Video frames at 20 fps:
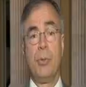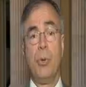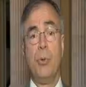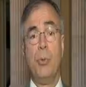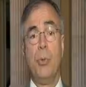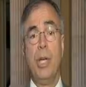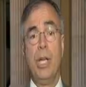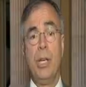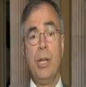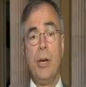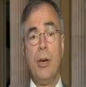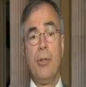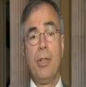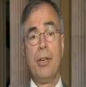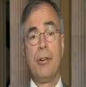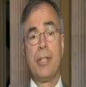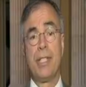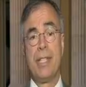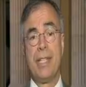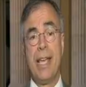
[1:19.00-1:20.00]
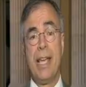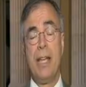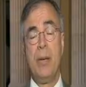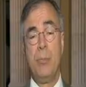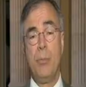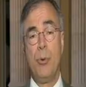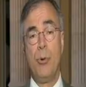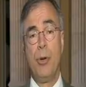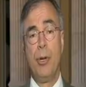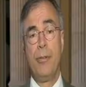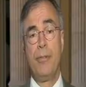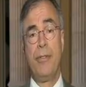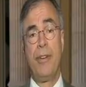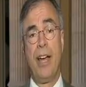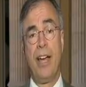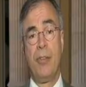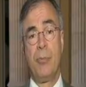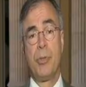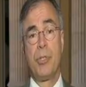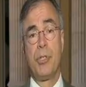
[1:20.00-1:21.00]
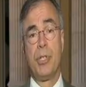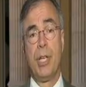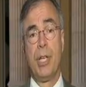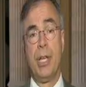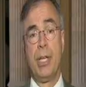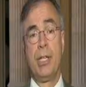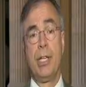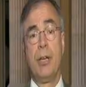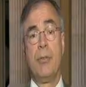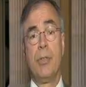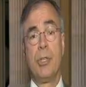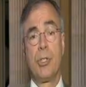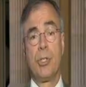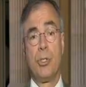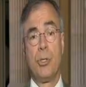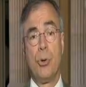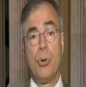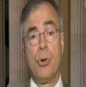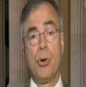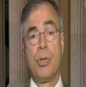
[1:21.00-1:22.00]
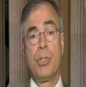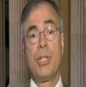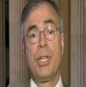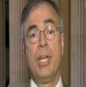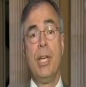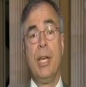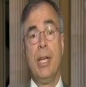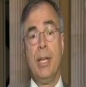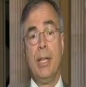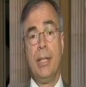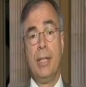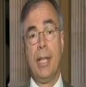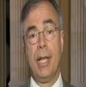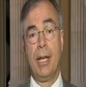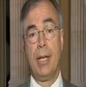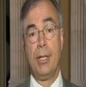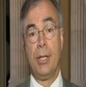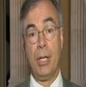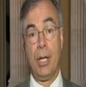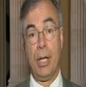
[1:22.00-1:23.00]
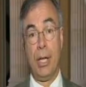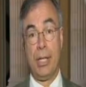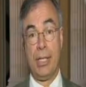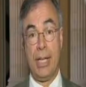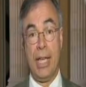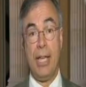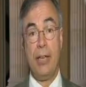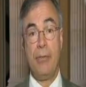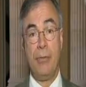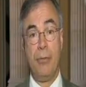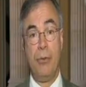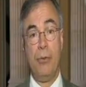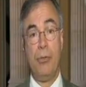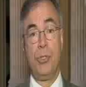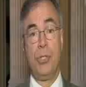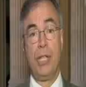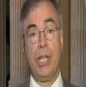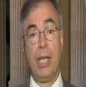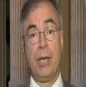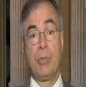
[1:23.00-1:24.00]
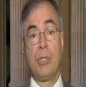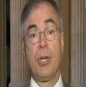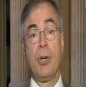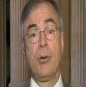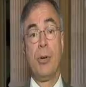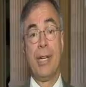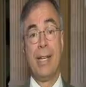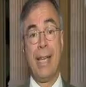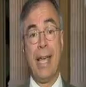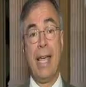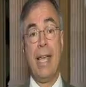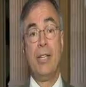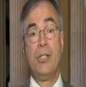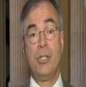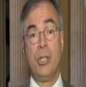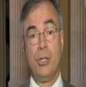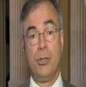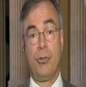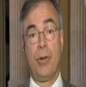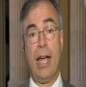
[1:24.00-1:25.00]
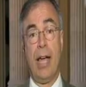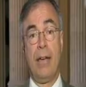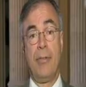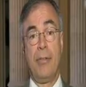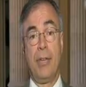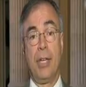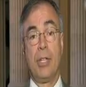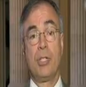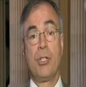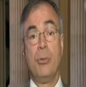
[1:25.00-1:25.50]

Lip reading: when we know there is 10.5% of the stores that take food stamps are engaged in trafficking.